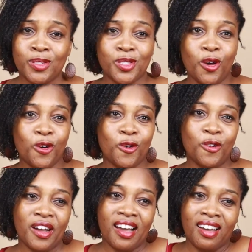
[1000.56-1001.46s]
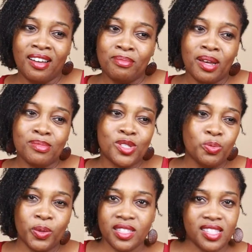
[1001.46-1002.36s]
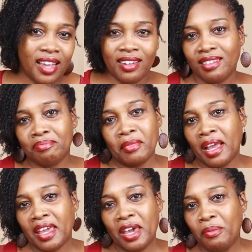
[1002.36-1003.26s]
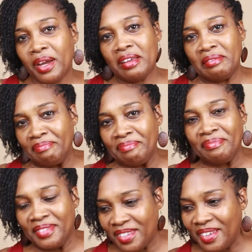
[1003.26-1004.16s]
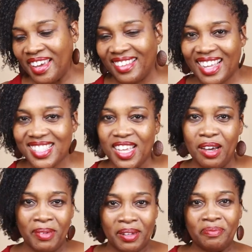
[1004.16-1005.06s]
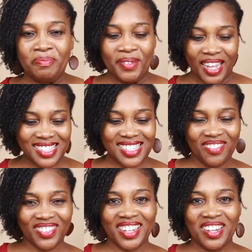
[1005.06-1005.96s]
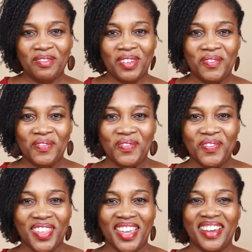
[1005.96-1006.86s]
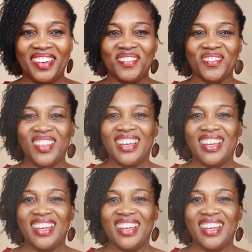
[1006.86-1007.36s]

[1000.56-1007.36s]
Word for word: So I'm, I'm super excited. I can't wait. So yeah, that's coming. That's definitely coming. Yeah.